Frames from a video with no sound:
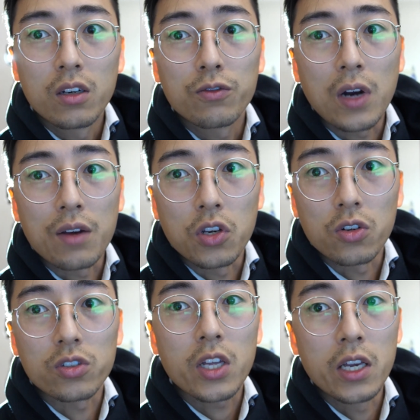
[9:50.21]
5
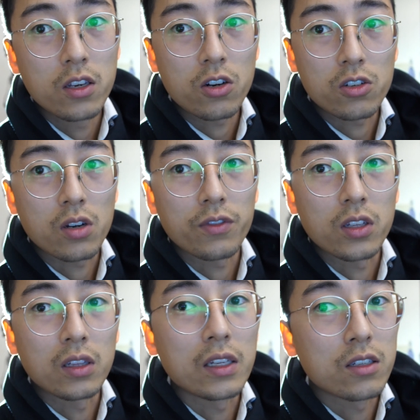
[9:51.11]
years, 10 years of
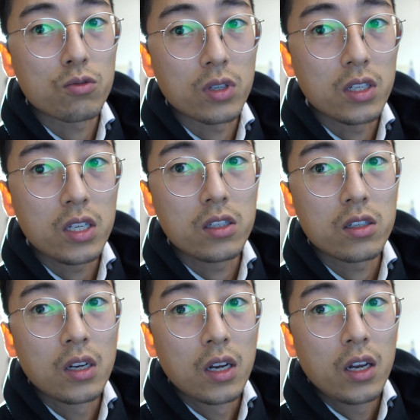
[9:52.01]
the lens release,